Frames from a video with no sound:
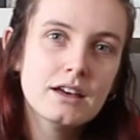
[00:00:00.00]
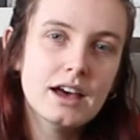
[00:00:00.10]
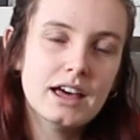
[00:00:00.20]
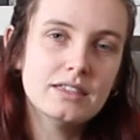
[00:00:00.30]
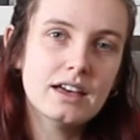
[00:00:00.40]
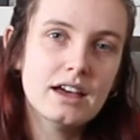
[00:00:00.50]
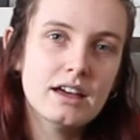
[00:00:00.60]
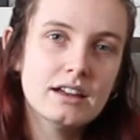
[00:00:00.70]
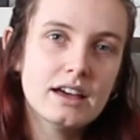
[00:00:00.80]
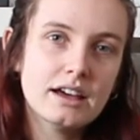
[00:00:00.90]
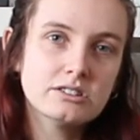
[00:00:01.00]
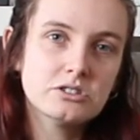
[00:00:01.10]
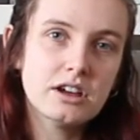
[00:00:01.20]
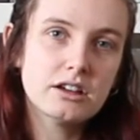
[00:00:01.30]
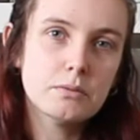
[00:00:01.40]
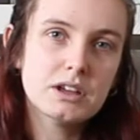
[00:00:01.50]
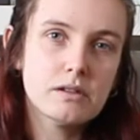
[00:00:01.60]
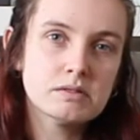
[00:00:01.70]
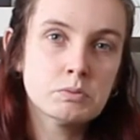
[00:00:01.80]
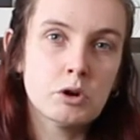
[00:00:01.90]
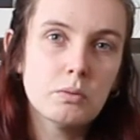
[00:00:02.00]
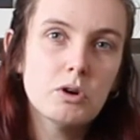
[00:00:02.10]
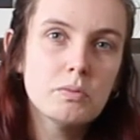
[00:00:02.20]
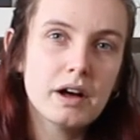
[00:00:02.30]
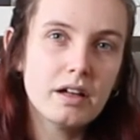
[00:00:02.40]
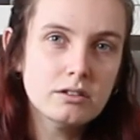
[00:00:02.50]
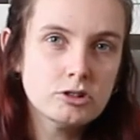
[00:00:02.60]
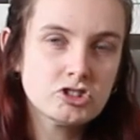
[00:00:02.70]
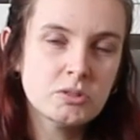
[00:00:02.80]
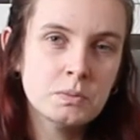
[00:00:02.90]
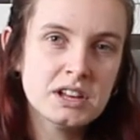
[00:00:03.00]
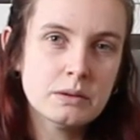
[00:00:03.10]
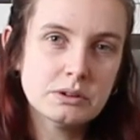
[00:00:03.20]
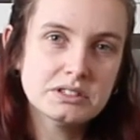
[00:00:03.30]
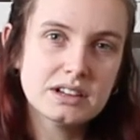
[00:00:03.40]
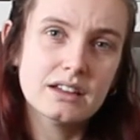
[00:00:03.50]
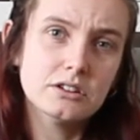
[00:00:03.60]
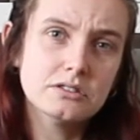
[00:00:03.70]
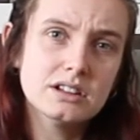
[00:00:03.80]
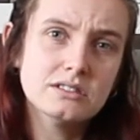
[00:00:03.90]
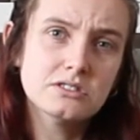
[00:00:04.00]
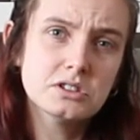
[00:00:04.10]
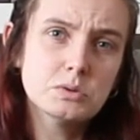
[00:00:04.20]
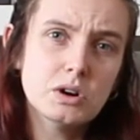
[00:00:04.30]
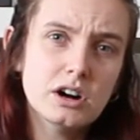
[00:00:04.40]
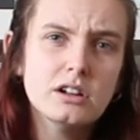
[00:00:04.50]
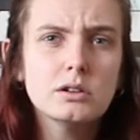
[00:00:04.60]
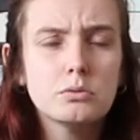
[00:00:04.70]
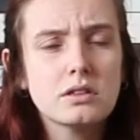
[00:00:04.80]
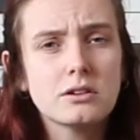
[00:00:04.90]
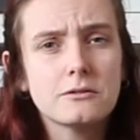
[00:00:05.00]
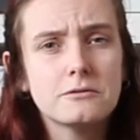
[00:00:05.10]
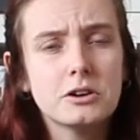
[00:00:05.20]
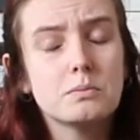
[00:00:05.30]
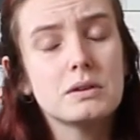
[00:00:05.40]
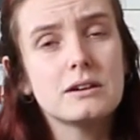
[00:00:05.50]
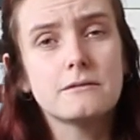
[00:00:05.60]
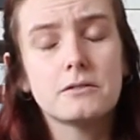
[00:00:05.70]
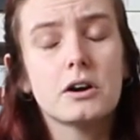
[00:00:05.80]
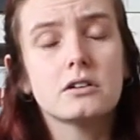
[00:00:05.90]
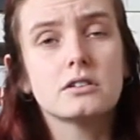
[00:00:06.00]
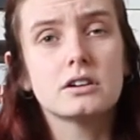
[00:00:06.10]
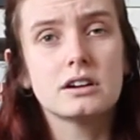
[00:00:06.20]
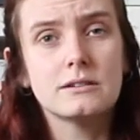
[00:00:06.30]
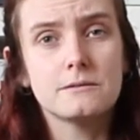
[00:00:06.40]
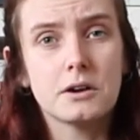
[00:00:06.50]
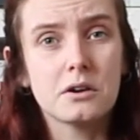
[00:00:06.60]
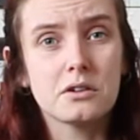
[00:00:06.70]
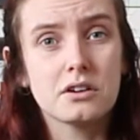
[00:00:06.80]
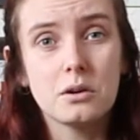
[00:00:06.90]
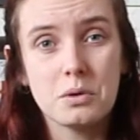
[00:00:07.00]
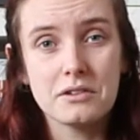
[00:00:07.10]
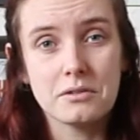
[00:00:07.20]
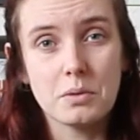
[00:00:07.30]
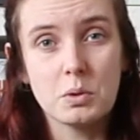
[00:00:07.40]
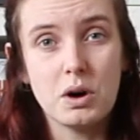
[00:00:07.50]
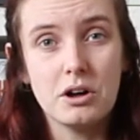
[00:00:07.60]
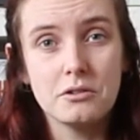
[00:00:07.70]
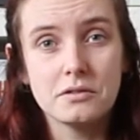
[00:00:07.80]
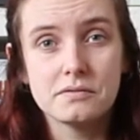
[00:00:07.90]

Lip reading: And then as your ankle becomes more mobile, you should be able to get your knee to the wall with your foot being farther and farther away from the wall.